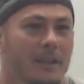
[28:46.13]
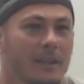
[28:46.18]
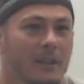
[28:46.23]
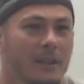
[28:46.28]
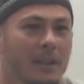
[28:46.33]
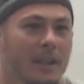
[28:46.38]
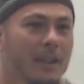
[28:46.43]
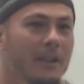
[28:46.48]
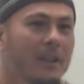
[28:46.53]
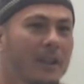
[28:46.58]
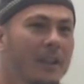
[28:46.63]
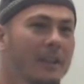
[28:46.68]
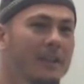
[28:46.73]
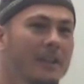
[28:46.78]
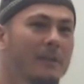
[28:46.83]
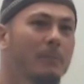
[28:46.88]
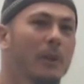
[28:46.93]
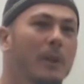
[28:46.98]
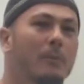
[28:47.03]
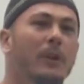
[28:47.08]
You get
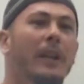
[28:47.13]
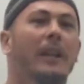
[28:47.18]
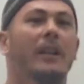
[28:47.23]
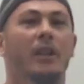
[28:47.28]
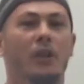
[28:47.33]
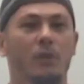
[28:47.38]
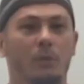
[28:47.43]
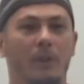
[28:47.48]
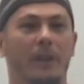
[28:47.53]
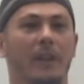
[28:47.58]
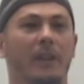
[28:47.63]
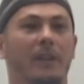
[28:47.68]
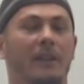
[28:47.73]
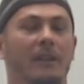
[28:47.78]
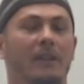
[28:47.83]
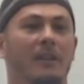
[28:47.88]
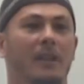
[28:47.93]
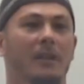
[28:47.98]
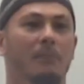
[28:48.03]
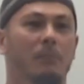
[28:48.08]
some people get you a drink,
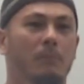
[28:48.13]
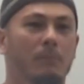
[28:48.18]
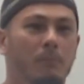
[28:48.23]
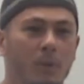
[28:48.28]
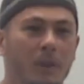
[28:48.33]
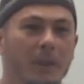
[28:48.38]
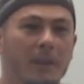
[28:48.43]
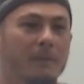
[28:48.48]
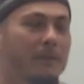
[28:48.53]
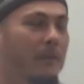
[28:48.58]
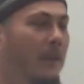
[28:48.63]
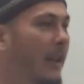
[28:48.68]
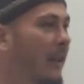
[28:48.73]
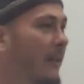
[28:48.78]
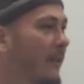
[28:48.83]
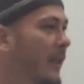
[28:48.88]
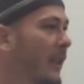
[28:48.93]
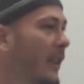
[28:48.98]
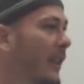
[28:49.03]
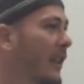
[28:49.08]
put it in front
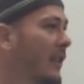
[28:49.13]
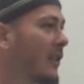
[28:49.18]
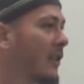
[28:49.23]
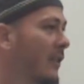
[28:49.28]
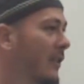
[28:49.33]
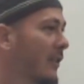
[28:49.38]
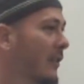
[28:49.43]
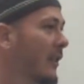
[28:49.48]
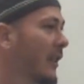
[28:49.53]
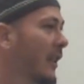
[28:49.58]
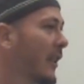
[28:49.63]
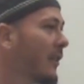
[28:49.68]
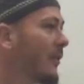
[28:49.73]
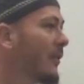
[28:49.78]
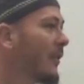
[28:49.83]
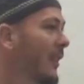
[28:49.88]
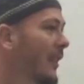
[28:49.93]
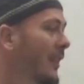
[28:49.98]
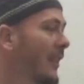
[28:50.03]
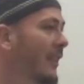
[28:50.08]
of you, and they
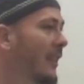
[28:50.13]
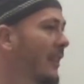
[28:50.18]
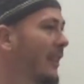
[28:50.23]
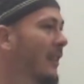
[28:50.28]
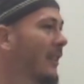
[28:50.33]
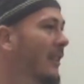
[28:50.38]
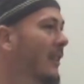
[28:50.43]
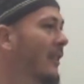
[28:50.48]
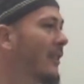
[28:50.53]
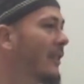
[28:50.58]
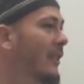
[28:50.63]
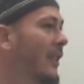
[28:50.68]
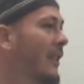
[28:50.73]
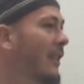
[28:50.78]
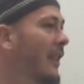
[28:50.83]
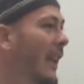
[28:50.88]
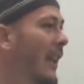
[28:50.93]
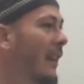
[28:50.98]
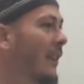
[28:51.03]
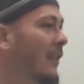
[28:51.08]
sit
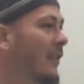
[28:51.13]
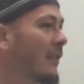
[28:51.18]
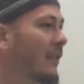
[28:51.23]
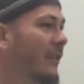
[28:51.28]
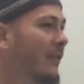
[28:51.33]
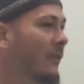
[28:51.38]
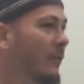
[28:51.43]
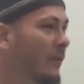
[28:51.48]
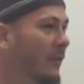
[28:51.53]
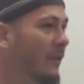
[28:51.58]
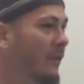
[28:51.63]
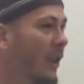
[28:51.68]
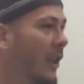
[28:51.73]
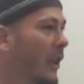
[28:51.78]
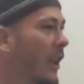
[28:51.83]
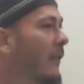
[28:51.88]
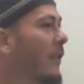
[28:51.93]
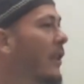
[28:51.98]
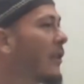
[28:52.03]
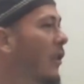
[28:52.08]
down and
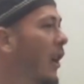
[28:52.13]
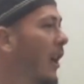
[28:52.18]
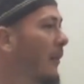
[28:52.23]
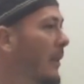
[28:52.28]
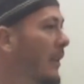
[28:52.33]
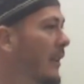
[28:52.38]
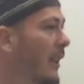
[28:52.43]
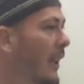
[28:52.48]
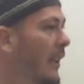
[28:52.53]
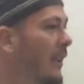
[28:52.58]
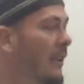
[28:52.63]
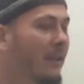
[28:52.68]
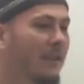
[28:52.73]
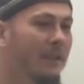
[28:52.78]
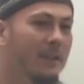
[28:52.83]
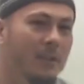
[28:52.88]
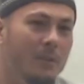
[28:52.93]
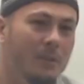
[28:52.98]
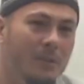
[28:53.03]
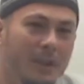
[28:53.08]
don't give you a time of day.
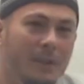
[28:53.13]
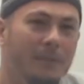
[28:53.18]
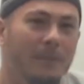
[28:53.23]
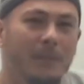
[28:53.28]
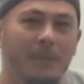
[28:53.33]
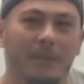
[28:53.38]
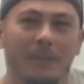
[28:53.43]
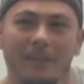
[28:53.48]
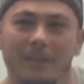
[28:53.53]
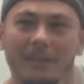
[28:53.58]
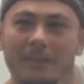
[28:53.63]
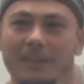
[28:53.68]
It was different.